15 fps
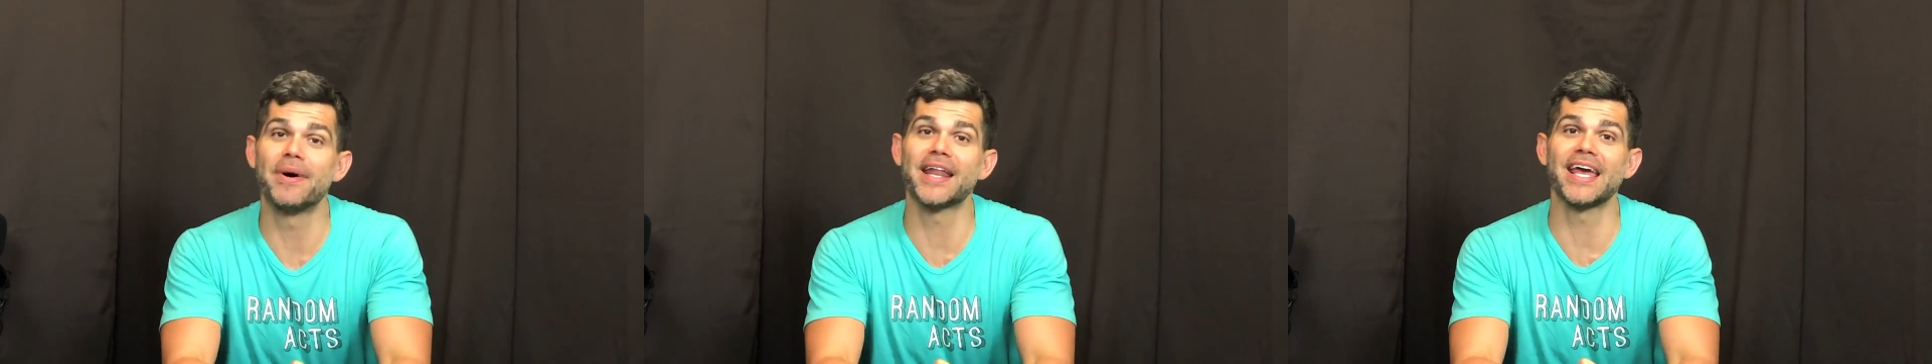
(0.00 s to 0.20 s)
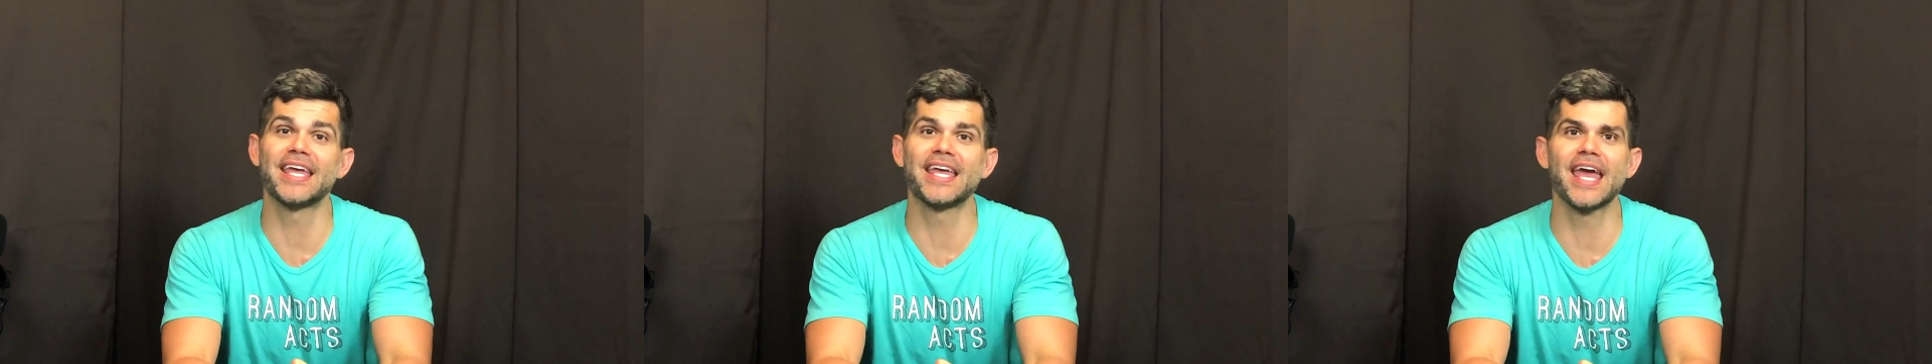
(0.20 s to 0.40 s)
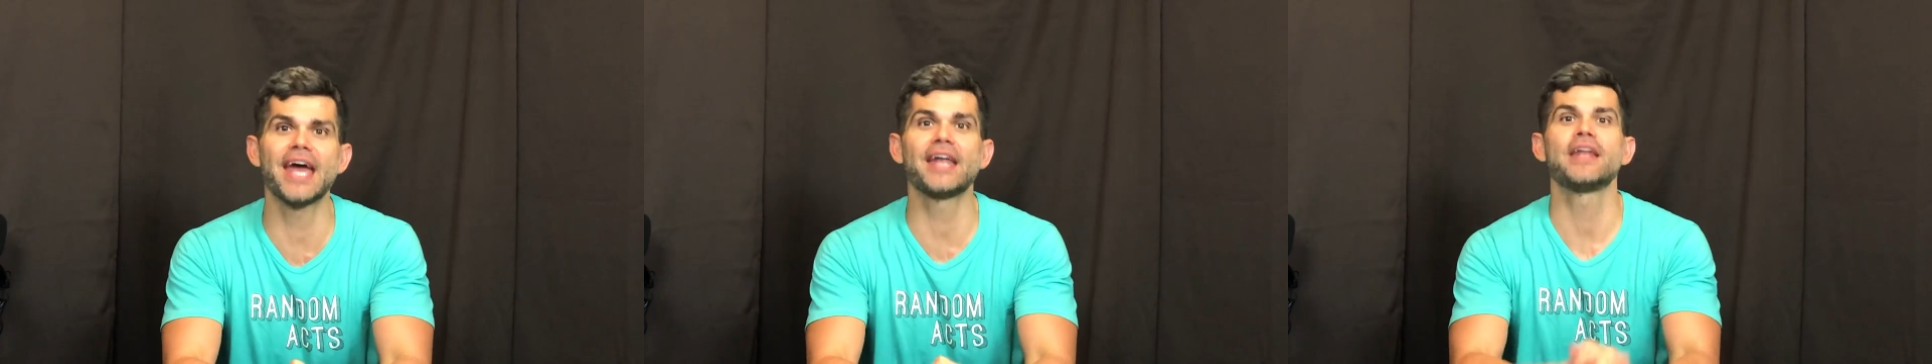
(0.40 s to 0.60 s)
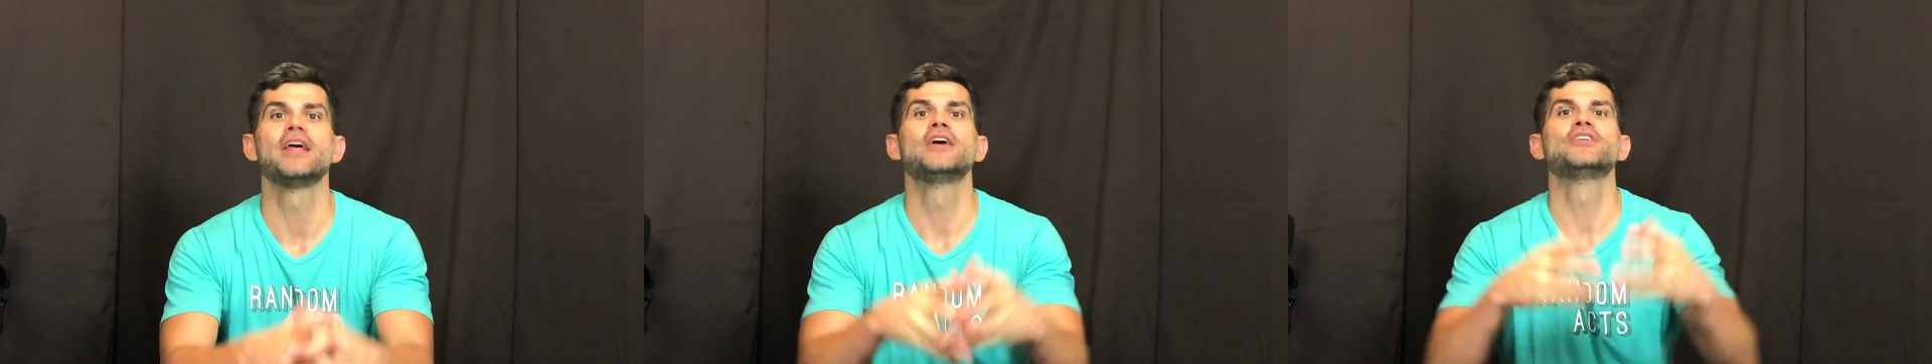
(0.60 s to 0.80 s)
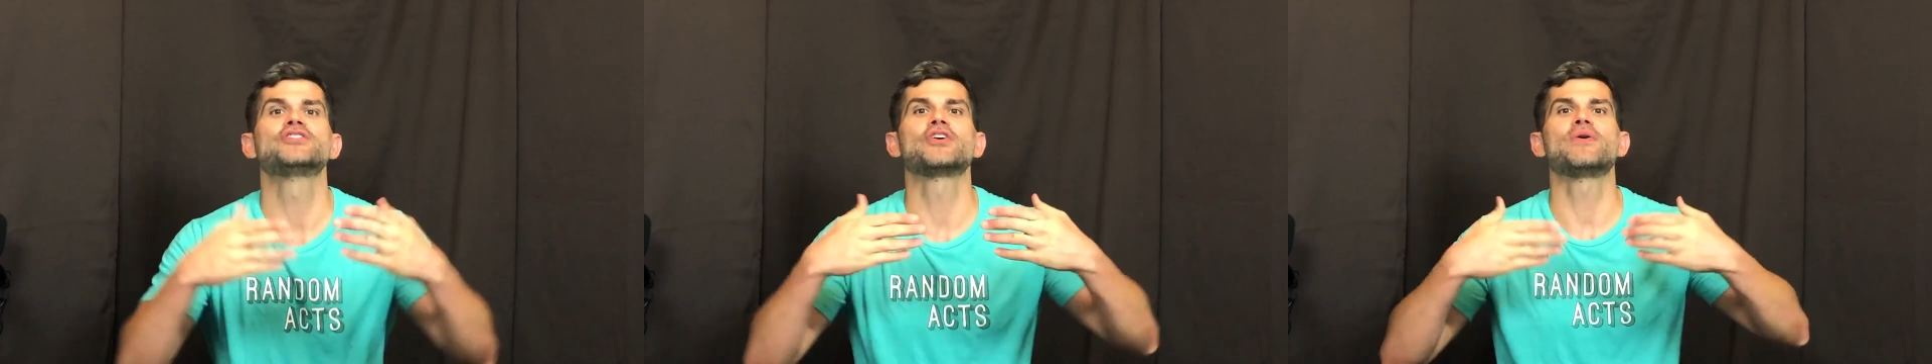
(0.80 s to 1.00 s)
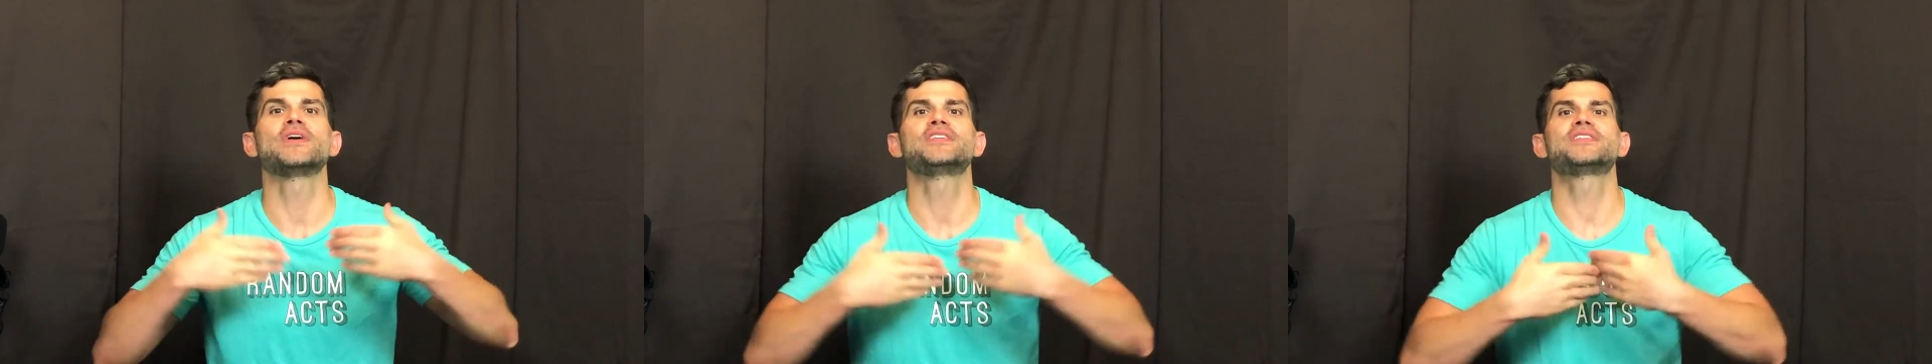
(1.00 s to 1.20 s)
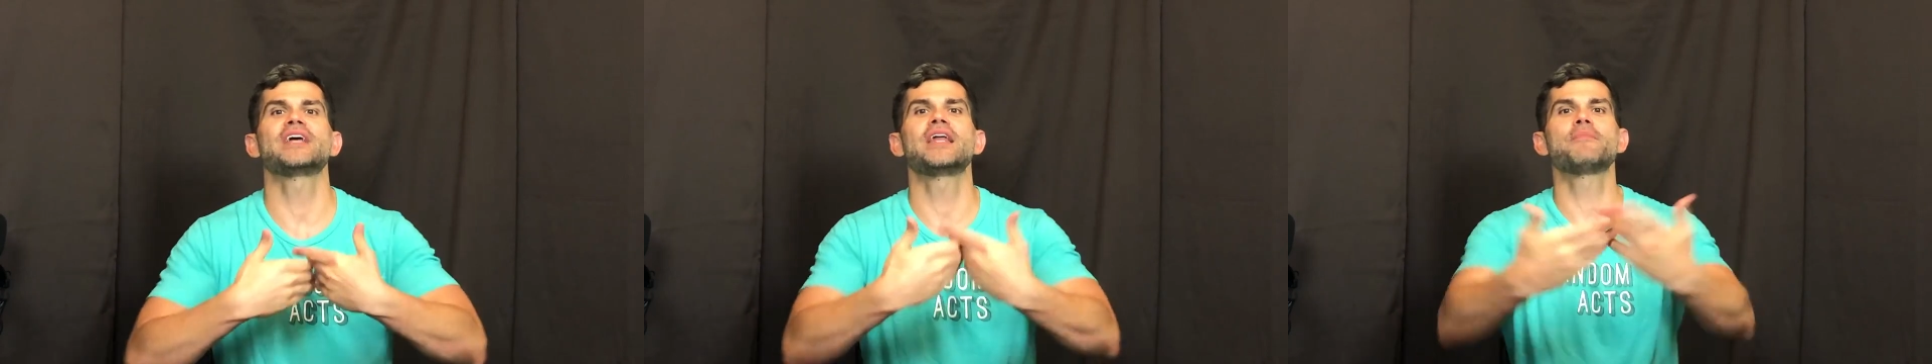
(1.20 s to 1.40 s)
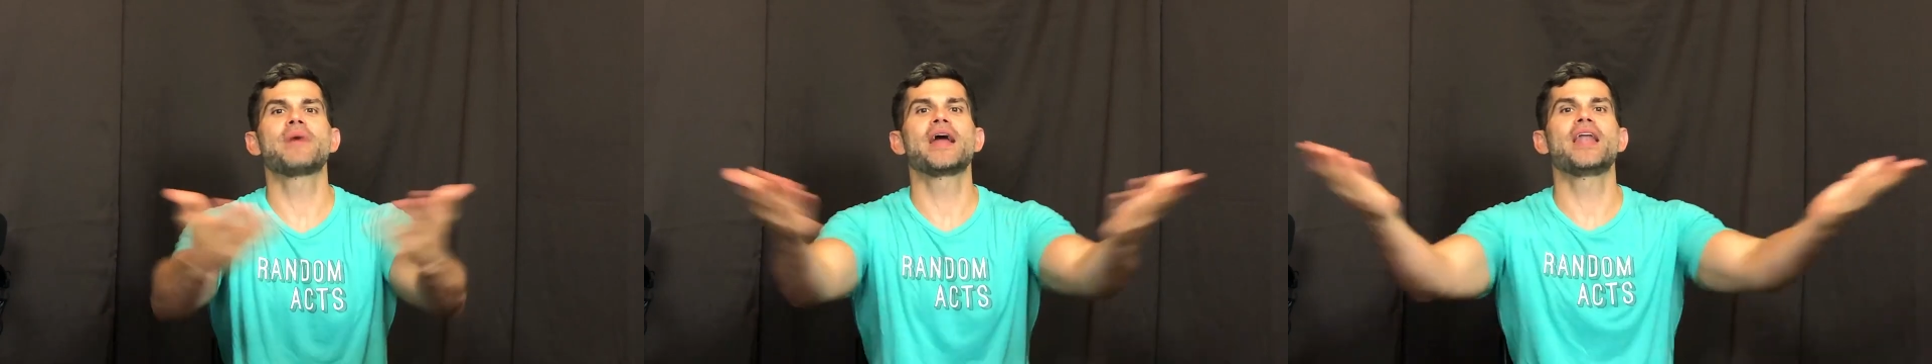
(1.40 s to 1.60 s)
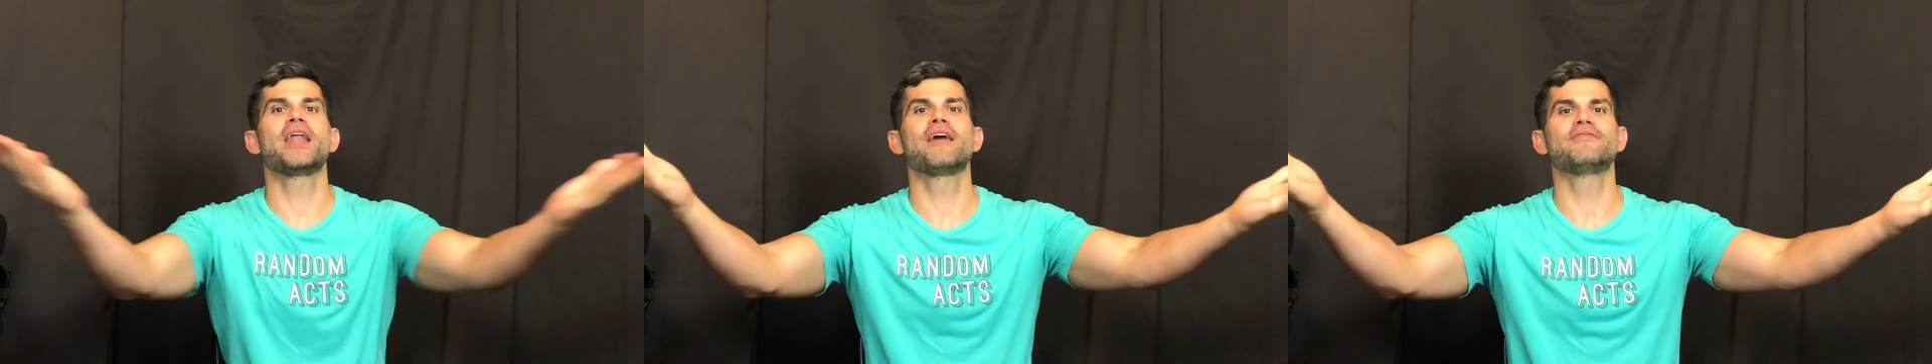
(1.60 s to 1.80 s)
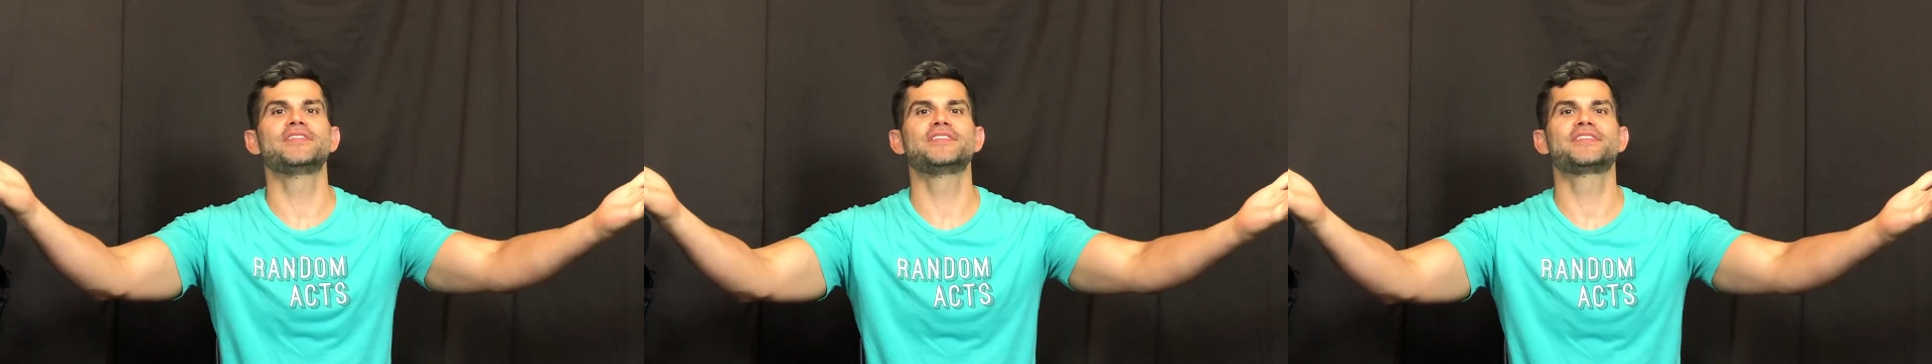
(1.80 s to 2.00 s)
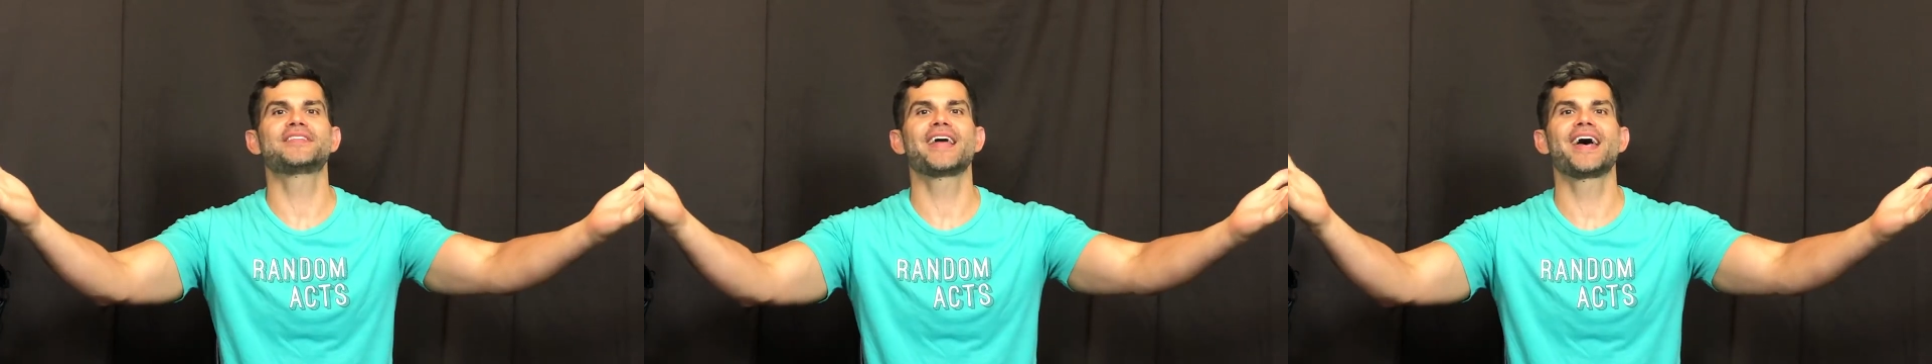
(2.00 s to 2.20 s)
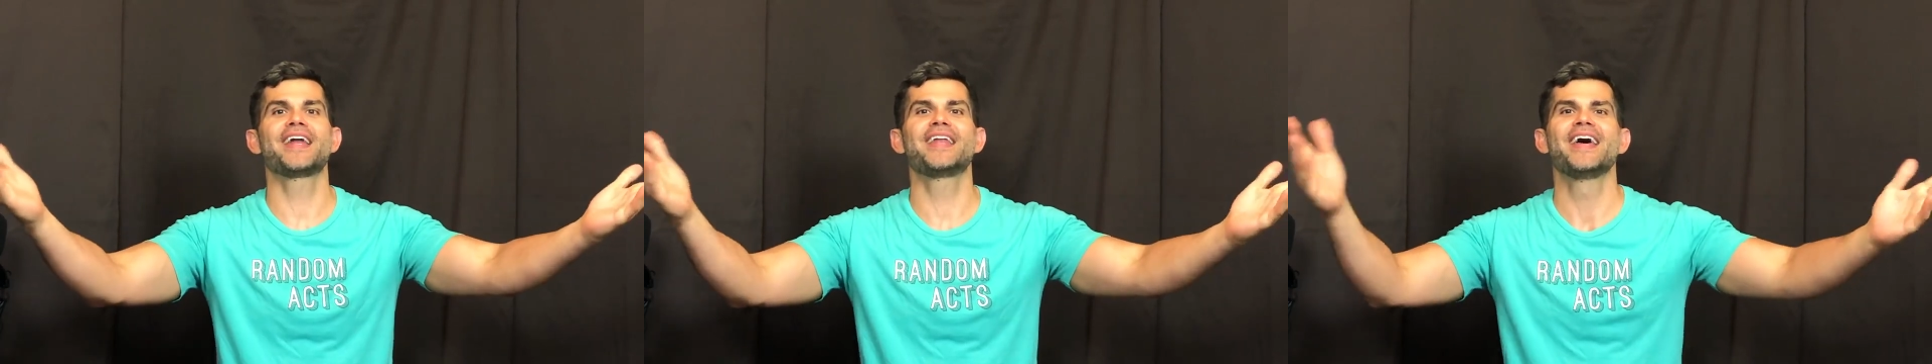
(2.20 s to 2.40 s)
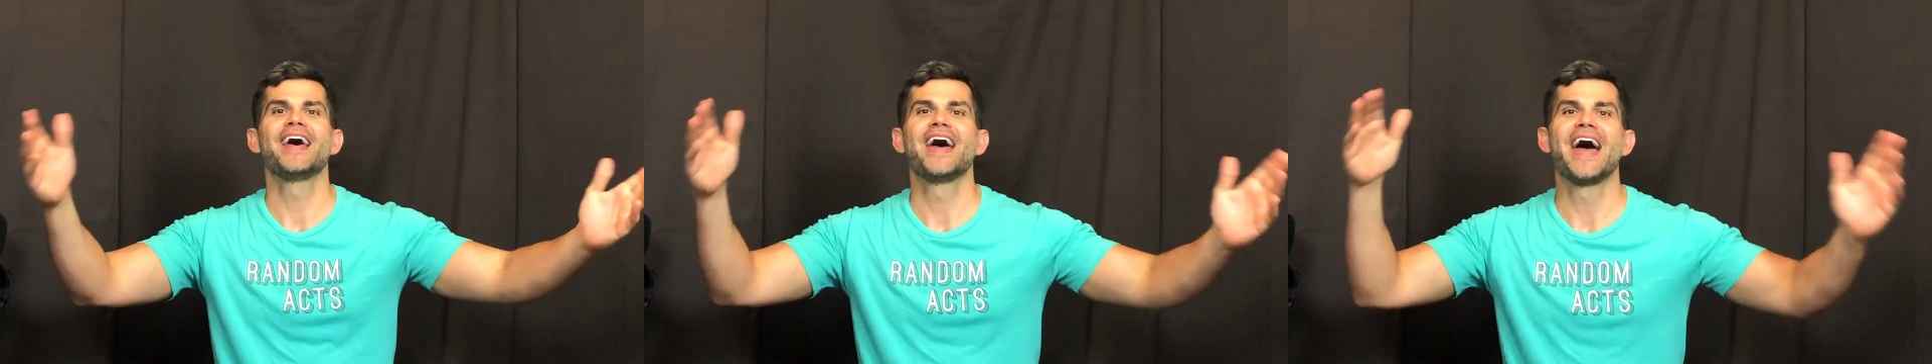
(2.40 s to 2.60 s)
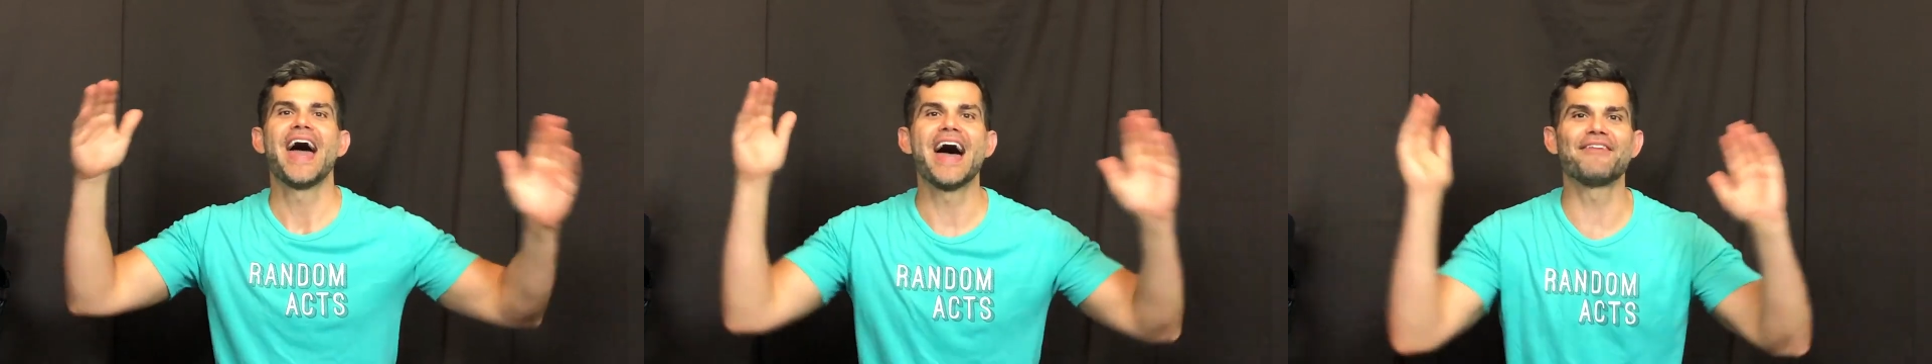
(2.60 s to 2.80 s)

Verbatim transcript: but I can't, so I send my love instead.